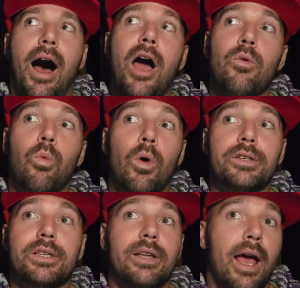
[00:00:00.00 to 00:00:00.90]
I
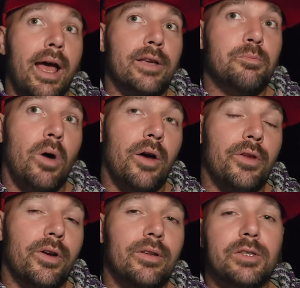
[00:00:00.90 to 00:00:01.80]
wasn't as
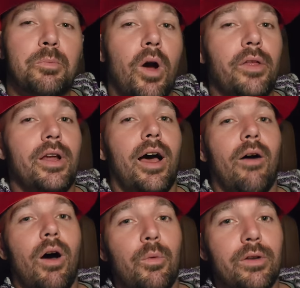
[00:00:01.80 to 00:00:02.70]
bothered. It's probably not
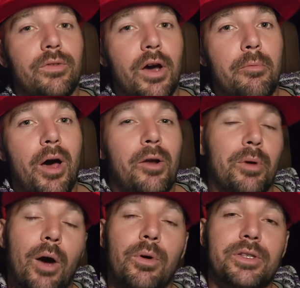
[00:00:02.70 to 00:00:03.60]
how I would have gone about it,
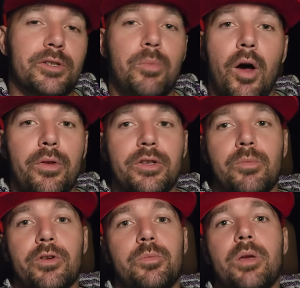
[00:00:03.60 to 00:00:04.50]
but I wasn't as bothered as
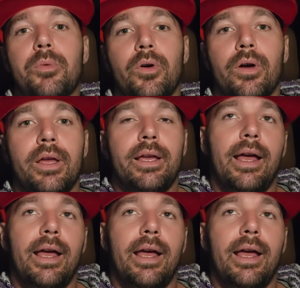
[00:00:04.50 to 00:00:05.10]
most people.